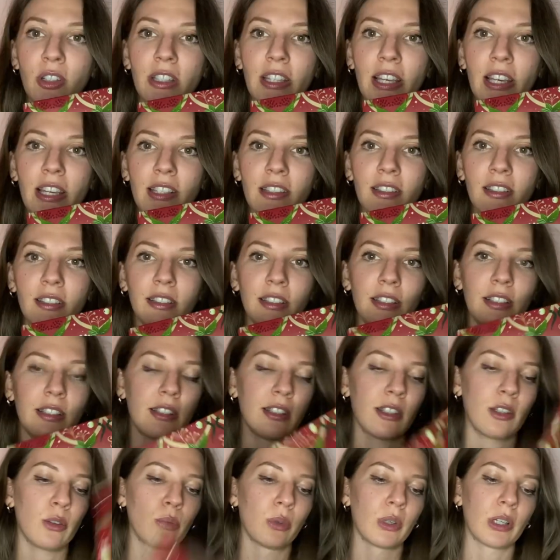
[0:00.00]
that, let's
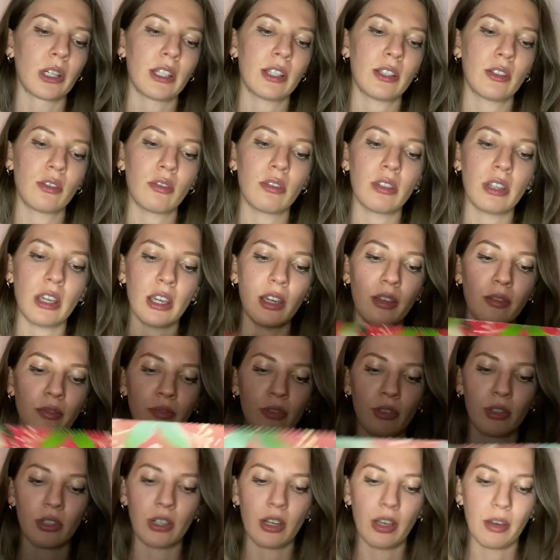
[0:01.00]
see what is today
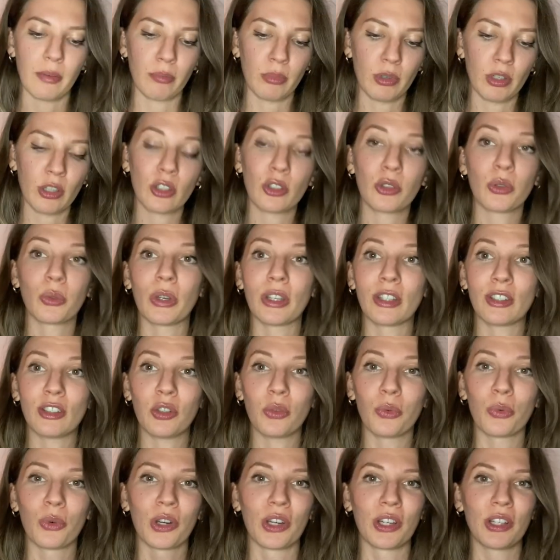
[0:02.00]
for number
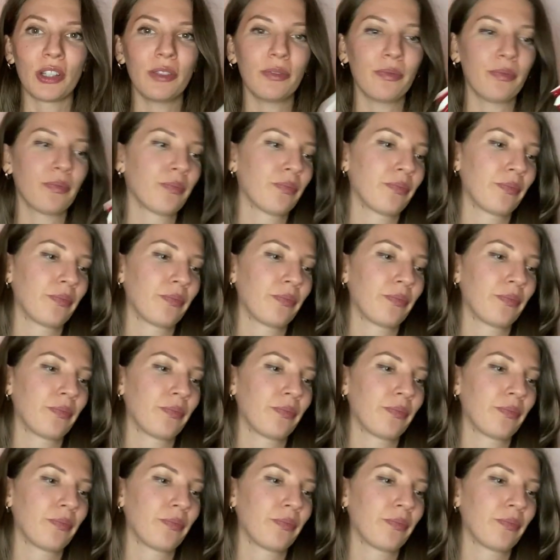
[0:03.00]
21.